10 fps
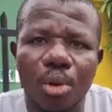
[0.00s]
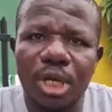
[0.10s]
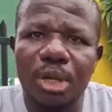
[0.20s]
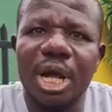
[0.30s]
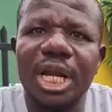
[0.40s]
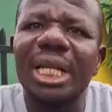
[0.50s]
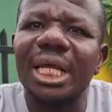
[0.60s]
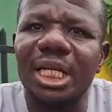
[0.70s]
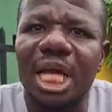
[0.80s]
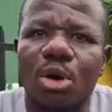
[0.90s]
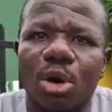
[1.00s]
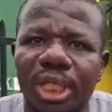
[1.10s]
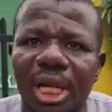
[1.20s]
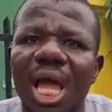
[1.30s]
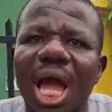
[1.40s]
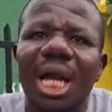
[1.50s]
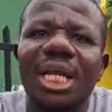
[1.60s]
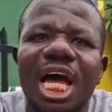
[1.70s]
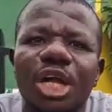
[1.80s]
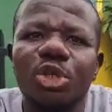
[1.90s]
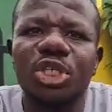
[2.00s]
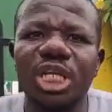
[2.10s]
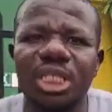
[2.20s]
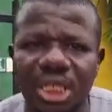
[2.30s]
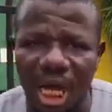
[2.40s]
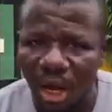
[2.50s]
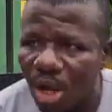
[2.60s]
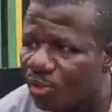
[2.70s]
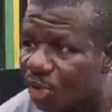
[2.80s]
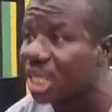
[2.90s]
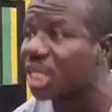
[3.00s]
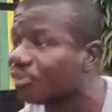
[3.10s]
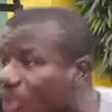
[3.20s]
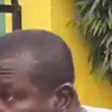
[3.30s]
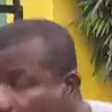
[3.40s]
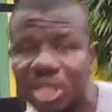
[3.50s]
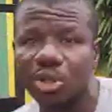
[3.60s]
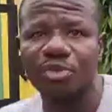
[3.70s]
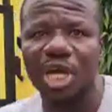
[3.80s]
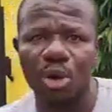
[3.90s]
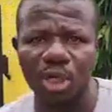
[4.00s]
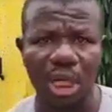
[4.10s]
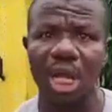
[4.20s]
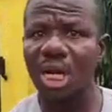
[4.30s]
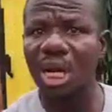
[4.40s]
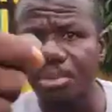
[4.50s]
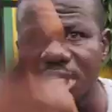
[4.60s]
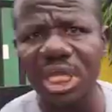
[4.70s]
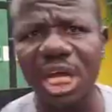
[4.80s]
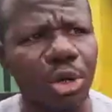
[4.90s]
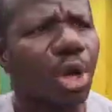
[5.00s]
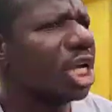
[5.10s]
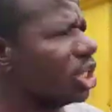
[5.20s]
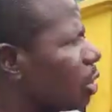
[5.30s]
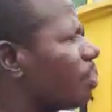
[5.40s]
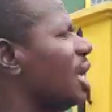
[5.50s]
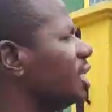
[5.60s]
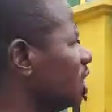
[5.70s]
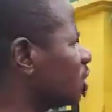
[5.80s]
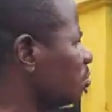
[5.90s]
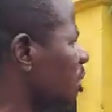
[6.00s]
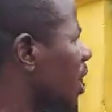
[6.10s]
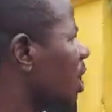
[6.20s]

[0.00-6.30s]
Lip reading: remaining in their country, and they are using it now for the development of their country. Let me tell you, it surprises me